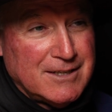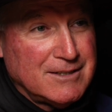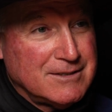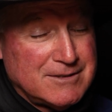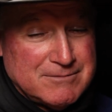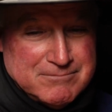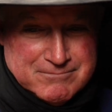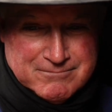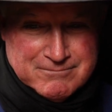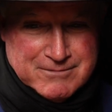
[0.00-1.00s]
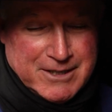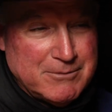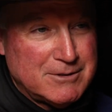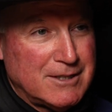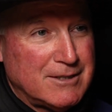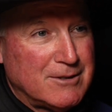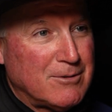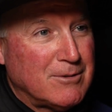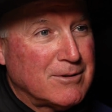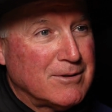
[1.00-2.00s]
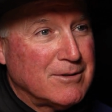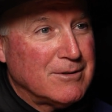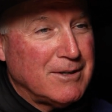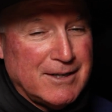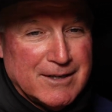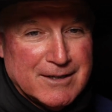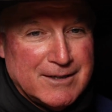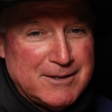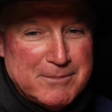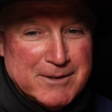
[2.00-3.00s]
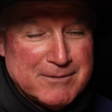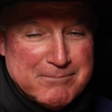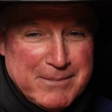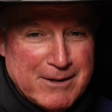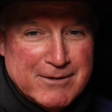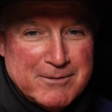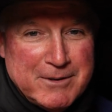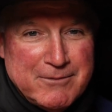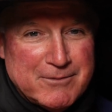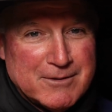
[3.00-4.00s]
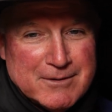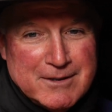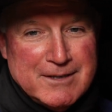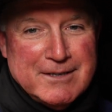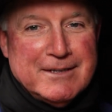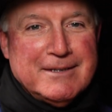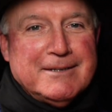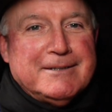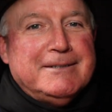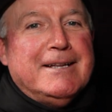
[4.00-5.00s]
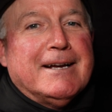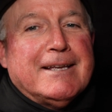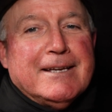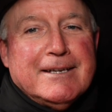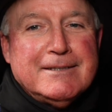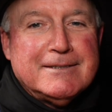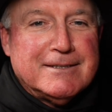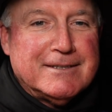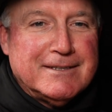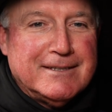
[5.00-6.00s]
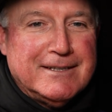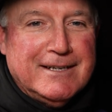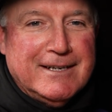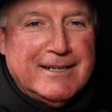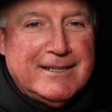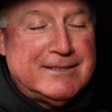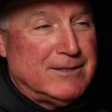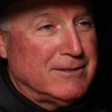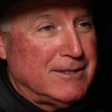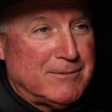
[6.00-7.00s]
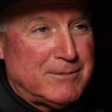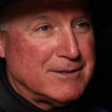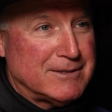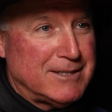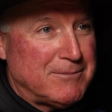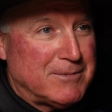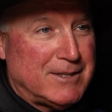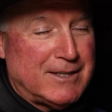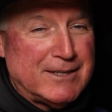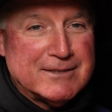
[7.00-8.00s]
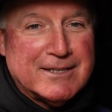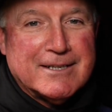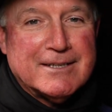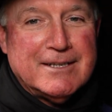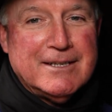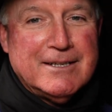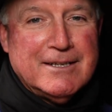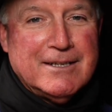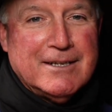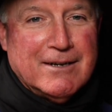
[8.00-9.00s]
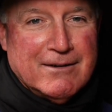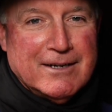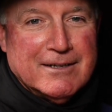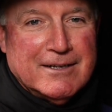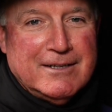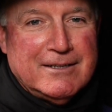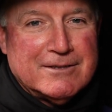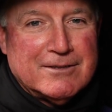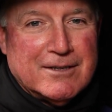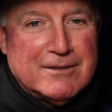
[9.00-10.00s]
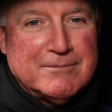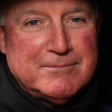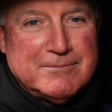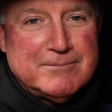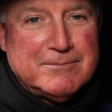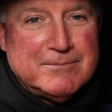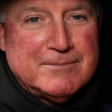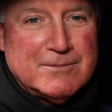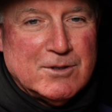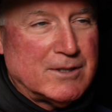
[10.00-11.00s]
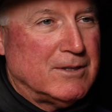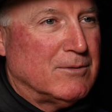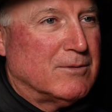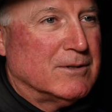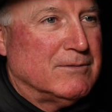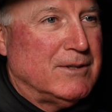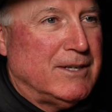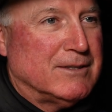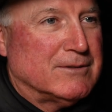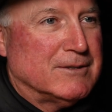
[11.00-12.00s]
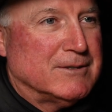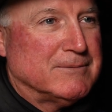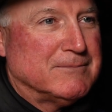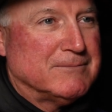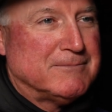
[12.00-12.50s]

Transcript: Because he was getting older and he'd been pounding me for decades and he's still telling me the same thing. It's like, all right, I need to start looking to the horse for the answers.